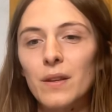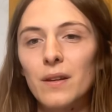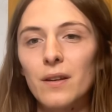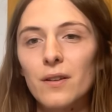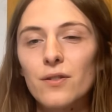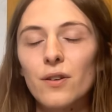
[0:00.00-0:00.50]

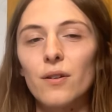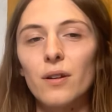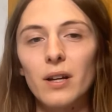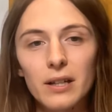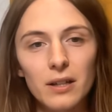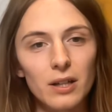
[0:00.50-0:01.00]
So
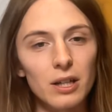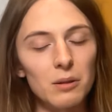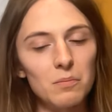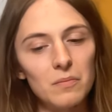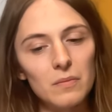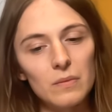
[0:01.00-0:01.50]
like
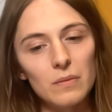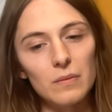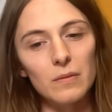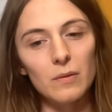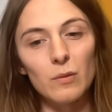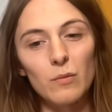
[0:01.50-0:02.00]
um
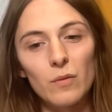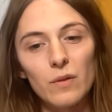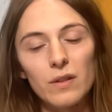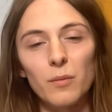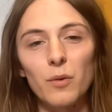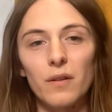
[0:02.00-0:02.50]
some
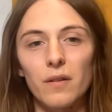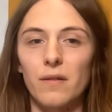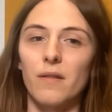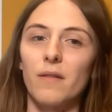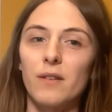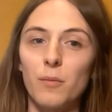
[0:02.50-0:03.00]
of
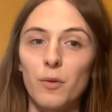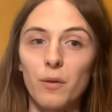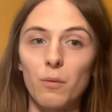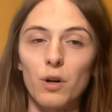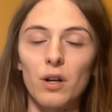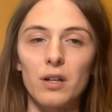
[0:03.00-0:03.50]
some of the
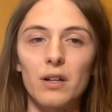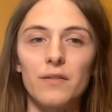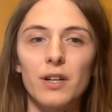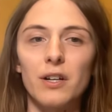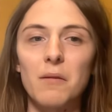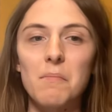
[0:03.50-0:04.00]
work I've done,
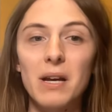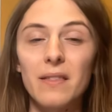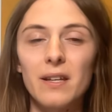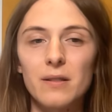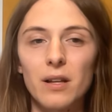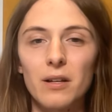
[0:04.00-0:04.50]
I made
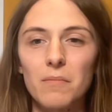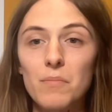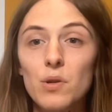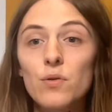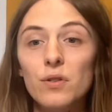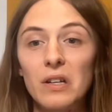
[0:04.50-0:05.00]
this like
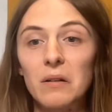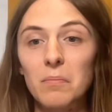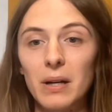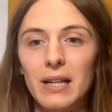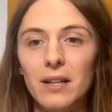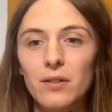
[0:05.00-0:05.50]
music
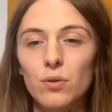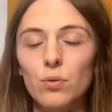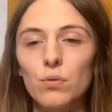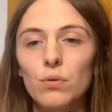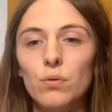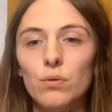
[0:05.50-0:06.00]
making tool
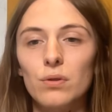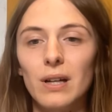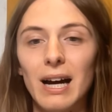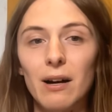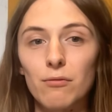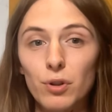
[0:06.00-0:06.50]
called
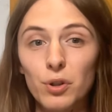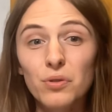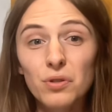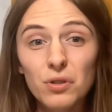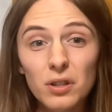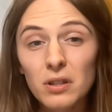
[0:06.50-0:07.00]

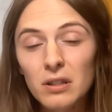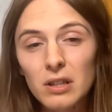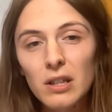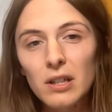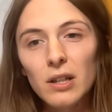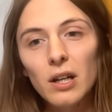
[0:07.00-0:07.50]
Arroost.
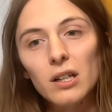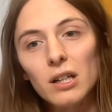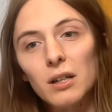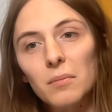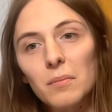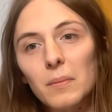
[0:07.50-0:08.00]

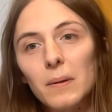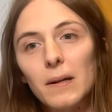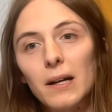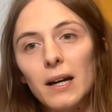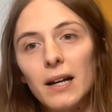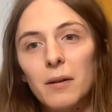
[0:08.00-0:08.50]
Um,
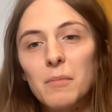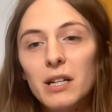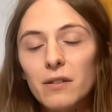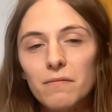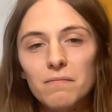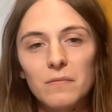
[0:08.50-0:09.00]
and I made a
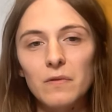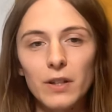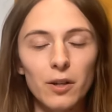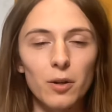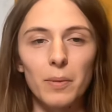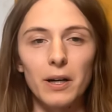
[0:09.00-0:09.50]
video
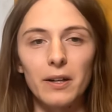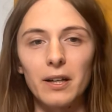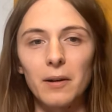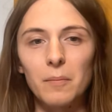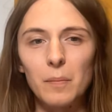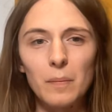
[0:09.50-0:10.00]
about it.
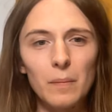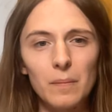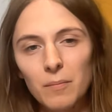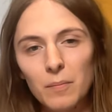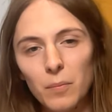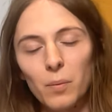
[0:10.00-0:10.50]
I'm
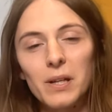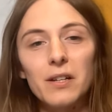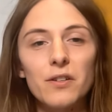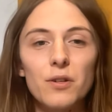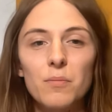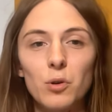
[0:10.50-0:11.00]
probably going to
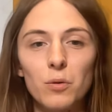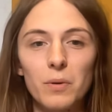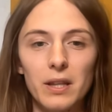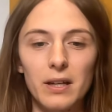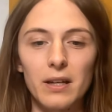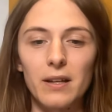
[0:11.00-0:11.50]
do more with
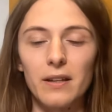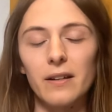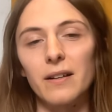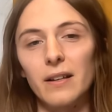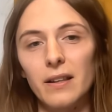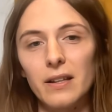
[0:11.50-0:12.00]
it in the
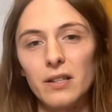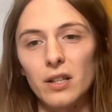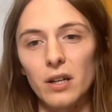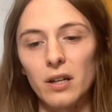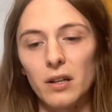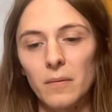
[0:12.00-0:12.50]
in this year,